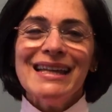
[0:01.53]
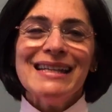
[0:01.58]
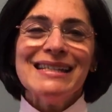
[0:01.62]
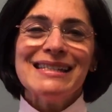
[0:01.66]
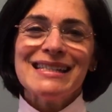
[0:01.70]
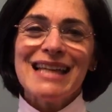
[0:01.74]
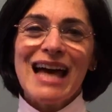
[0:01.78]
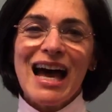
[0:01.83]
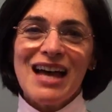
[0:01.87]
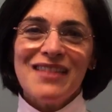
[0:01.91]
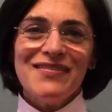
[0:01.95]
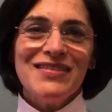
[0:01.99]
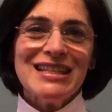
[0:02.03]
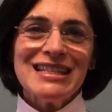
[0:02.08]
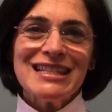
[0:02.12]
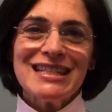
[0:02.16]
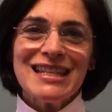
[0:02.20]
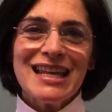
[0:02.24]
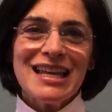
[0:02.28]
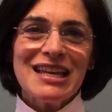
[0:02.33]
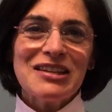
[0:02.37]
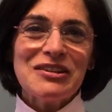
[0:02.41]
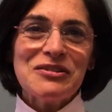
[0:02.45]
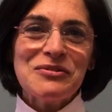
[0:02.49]
it's Ivy
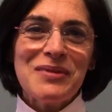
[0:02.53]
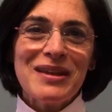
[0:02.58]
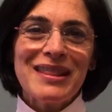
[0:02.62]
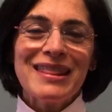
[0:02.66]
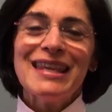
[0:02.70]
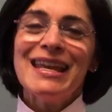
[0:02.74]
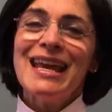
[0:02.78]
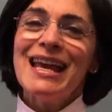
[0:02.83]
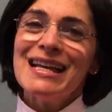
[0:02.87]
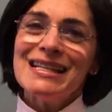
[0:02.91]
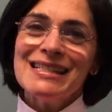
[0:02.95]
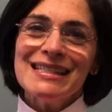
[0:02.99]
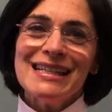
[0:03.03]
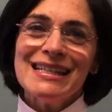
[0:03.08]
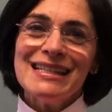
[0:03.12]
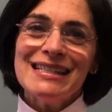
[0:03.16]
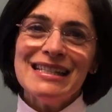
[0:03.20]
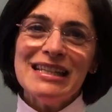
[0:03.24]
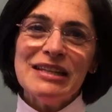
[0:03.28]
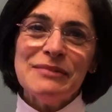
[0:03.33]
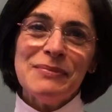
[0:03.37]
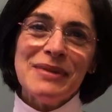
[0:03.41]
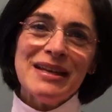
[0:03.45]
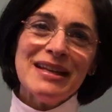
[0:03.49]
Slater with the
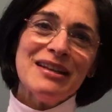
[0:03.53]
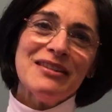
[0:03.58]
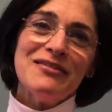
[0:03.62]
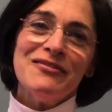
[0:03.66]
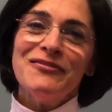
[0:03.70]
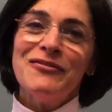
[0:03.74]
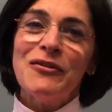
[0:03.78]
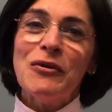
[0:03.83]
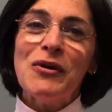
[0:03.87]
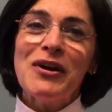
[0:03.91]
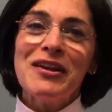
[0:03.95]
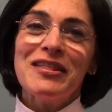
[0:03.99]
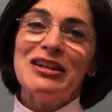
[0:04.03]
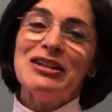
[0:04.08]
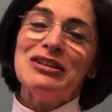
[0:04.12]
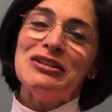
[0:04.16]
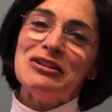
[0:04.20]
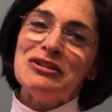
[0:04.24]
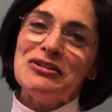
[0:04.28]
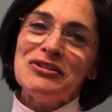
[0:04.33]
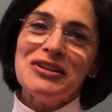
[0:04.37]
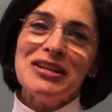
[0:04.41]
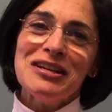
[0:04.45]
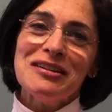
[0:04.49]
SSC Minute for the
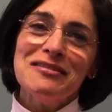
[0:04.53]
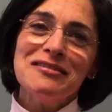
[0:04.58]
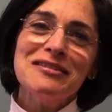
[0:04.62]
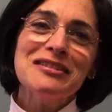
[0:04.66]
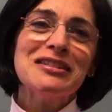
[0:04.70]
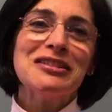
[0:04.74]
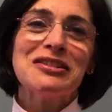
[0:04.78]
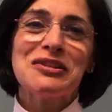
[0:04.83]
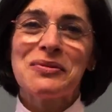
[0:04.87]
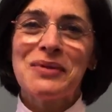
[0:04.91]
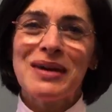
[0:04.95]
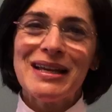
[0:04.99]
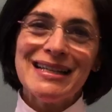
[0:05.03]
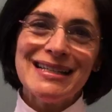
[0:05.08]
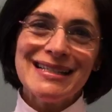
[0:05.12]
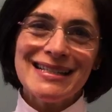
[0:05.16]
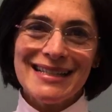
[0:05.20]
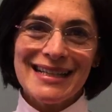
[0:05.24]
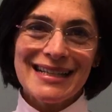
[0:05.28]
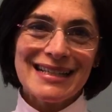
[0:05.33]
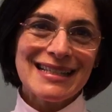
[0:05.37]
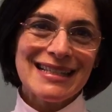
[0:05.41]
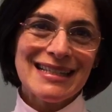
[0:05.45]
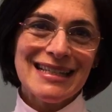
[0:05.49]
New Year is
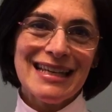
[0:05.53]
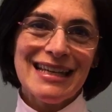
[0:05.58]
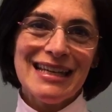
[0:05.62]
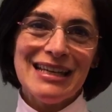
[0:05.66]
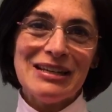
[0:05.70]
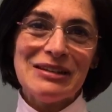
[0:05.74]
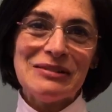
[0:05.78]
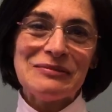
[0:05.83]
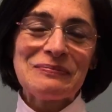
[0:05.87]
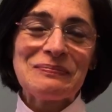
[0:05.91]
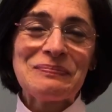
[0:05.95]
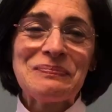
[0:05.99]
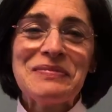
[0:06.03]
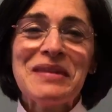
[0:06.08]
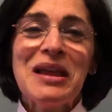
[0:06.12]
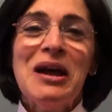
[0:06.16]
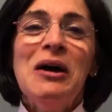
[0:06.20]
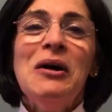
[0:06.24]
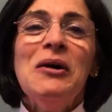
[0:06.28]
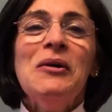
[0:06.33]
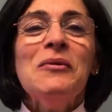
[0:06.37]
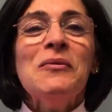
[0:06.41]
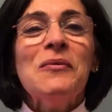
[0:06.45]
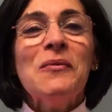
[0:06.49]
2016.
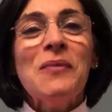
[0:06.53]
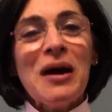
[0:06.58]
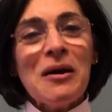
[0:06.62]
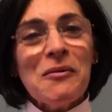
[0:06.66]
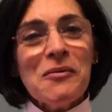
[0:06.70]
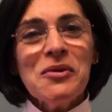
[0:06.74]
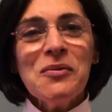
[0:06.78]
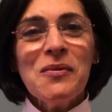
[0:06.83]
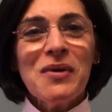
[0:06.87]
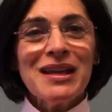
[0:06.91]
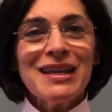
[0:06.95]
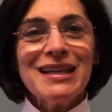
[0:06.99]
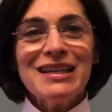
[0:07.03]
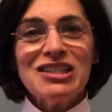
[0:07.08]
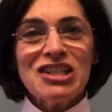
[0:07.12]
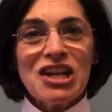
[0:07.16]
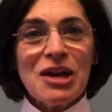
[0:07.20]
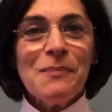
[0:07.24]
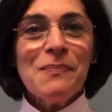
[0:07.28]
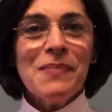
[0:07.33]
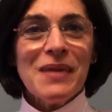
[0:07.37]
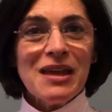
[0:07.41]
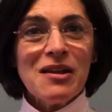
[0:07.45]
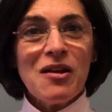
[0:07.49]
What we want to
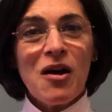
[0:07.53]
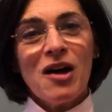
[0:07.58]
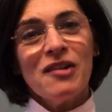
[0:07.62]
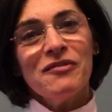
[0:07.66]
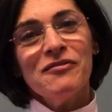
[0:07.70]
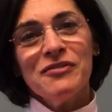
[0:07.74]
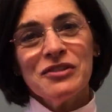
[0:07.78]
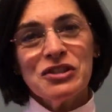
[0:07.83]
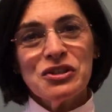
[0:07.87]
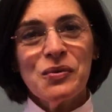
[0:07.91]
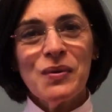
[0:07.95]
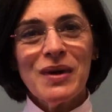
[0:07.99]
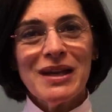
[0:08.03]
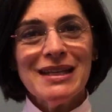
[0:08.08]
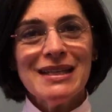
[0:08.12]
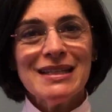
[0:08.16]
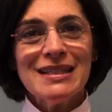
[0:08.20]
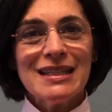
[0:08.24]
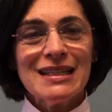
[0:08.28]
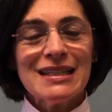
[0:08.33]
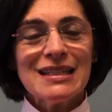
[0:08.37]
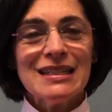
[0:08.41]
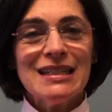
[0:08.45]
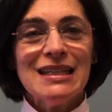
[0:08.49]
jump in on for
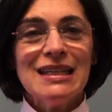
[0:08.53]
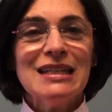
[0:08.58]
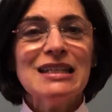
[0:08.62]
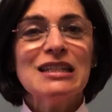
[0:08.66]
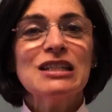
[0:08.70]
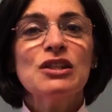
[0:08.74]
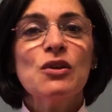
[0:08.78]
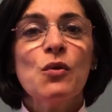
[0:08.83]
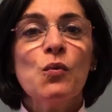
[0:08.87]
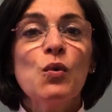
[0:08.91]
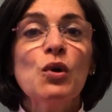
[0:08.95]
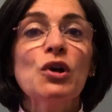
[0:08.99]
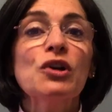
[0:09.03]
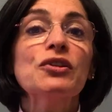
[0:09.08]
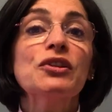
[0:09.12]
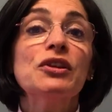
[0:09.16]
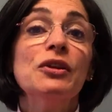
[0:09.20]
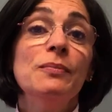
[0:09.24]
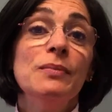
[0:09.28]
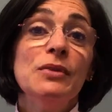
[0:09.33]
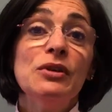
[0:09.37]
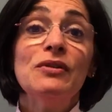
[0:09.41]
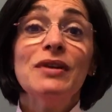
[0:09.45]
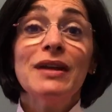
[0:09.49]
2016 is the word
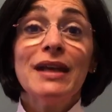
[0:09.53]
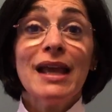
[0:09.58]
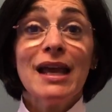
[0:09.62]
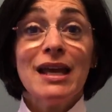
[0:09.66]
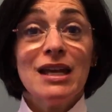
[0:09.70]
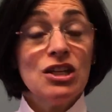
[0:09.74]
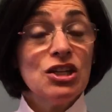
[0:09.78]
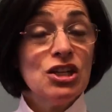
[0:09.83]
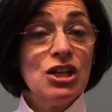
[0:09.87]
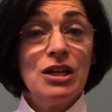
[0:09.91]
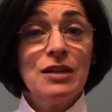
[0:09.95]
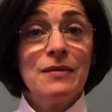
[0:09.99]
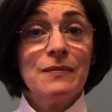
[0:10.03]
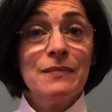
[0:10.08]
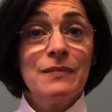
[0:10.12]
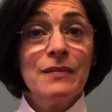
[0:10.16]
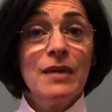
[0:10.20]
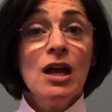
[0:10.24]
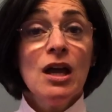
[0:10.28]
communication.